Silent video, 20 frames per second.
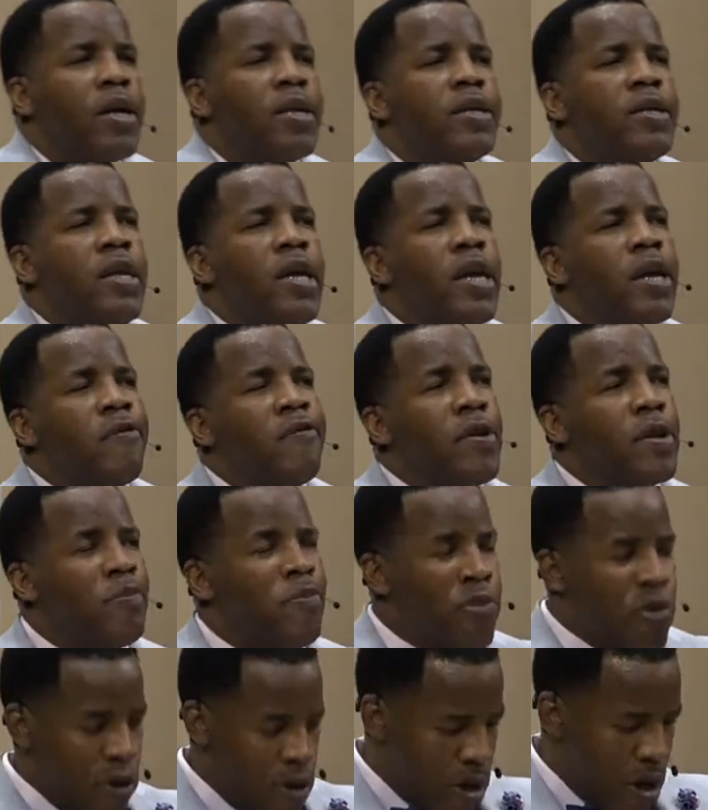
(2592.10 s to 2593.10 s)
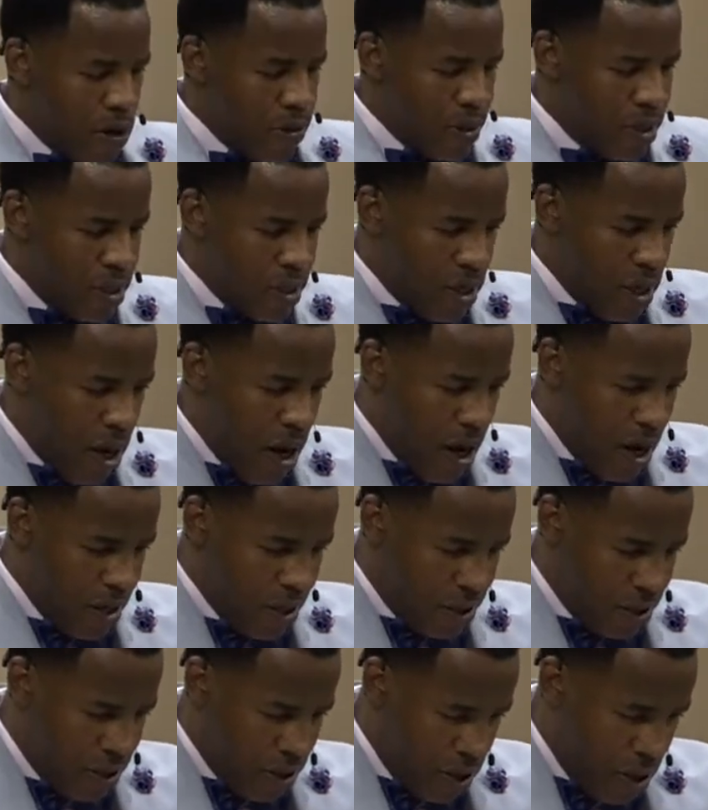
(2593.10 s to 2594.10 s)
David poured out his
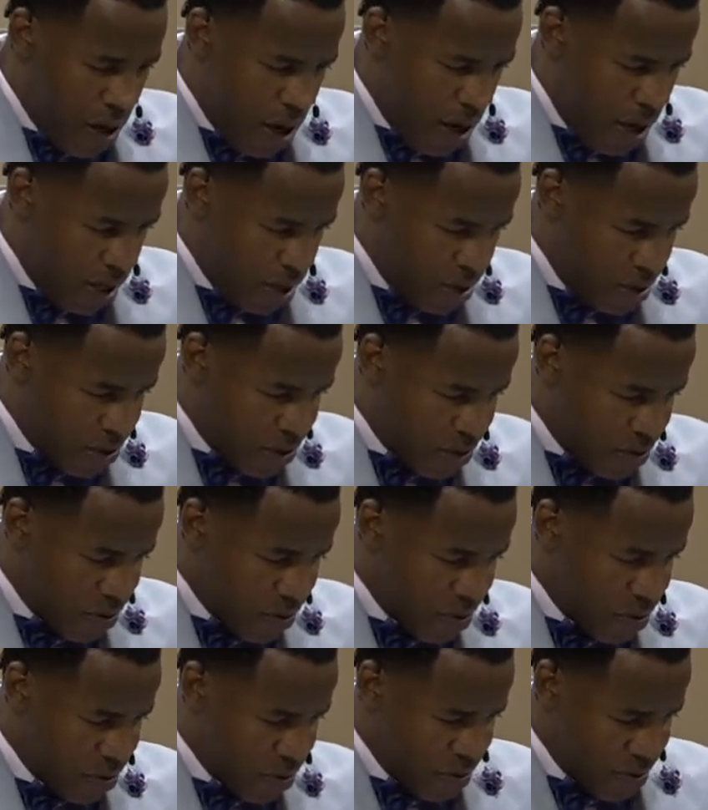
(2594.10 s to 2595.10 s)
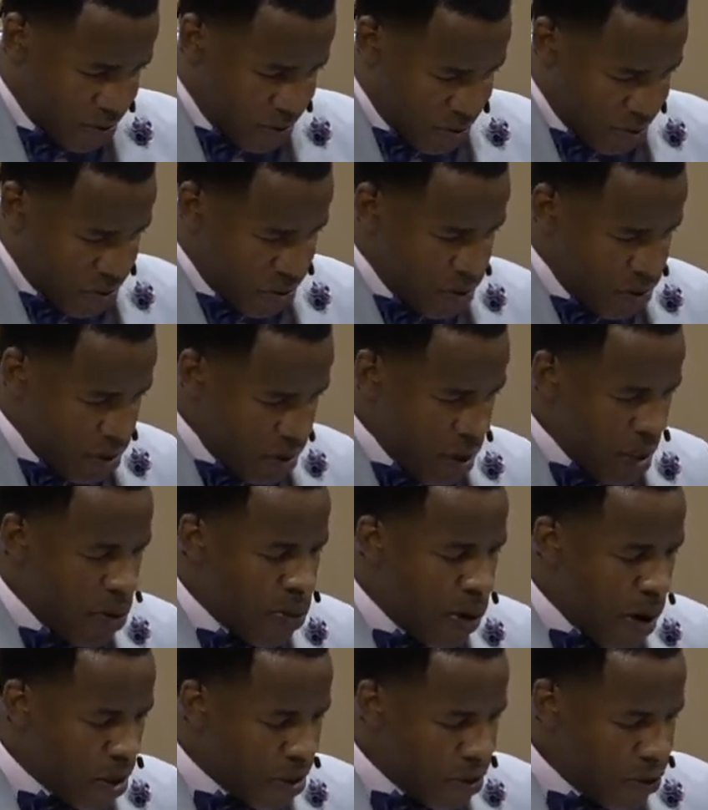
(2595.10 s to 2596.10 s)
heart to God. I
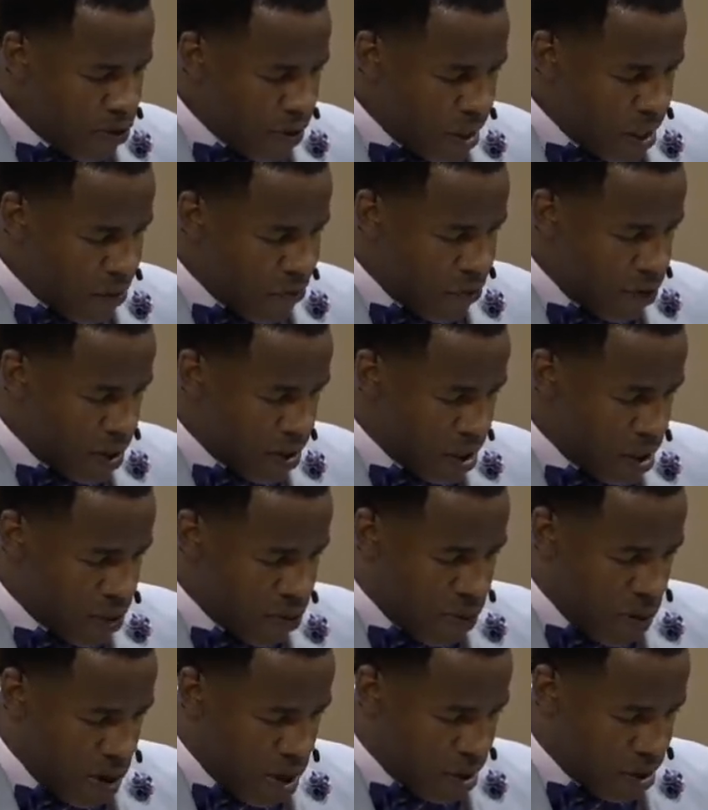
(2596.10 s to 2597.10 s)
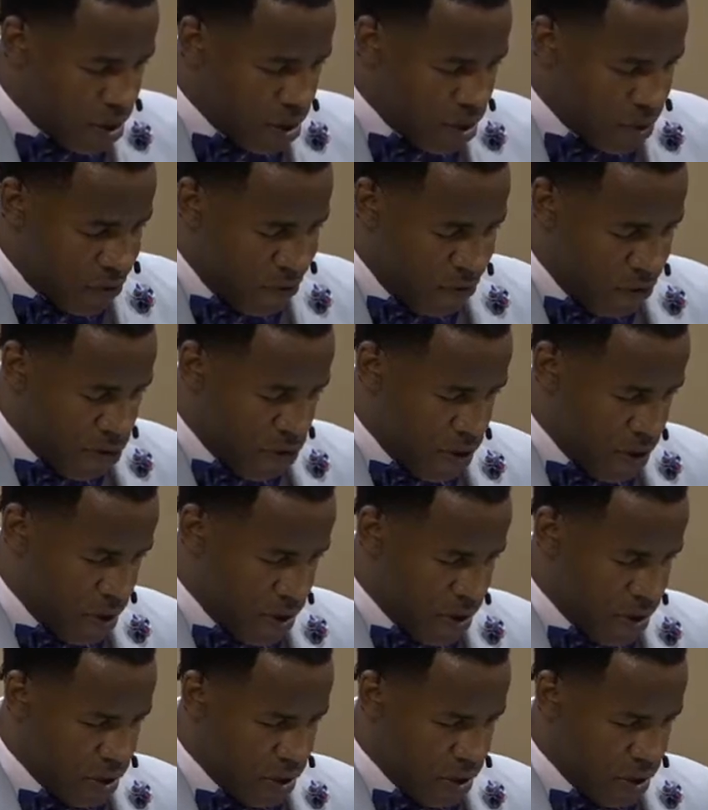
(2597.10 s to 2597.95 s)
want to read verses 1 to 4.